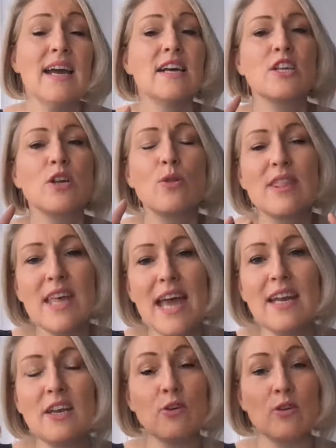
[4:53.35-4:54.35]
So
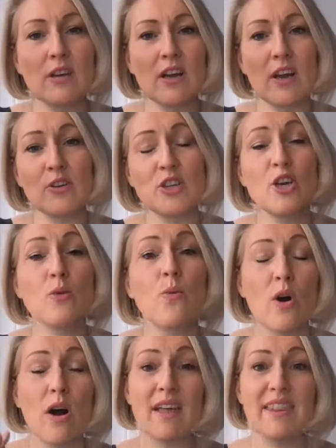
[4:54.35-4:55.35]
then you can go, do you know
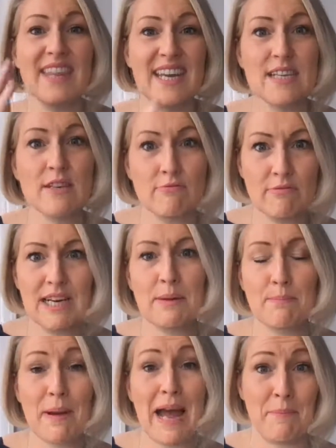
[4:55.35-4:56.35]
what? These are really
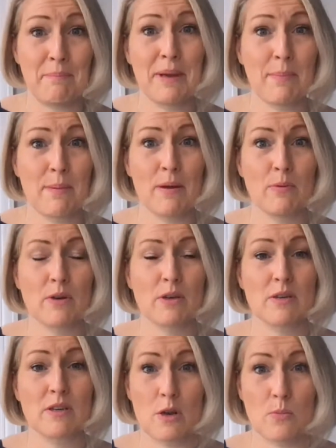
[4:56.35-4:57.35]
bad people I
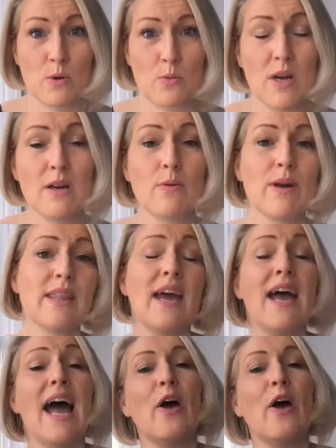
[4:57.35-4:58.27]
don't want to work with.